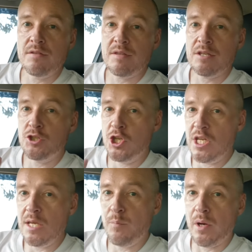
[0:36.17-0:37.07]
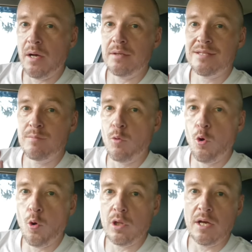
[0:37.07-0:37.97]
the cheaper,
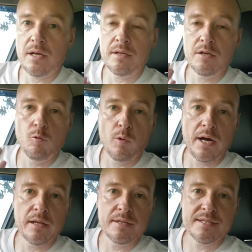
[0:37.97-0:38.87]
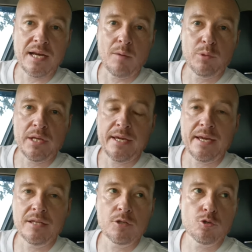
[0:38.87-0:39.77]
smaller wireless CarPlay
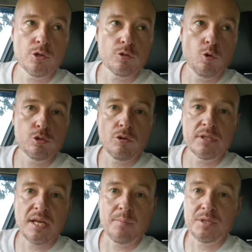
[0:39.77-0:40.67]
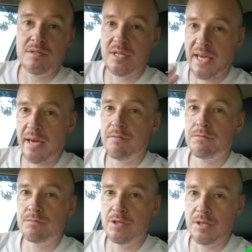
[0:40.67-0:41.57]
and Android Auto adapters
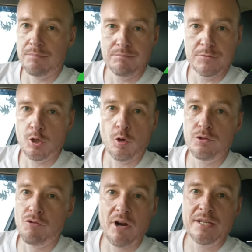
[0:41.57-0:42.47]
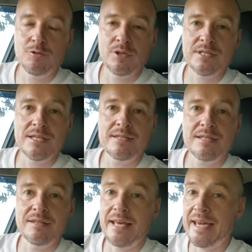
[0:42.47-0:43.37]
have the right to exist
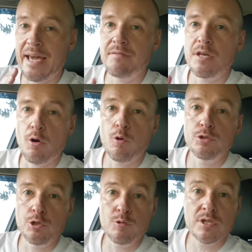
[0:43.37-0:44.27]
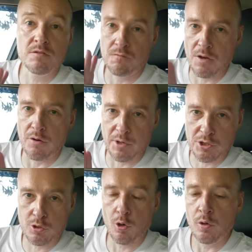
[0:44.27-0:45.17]
and they have their own uses, very much
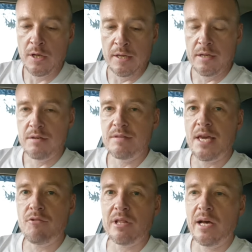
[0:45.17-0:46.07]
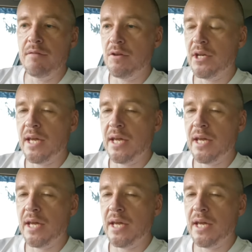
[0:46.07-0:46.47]
so, they rely very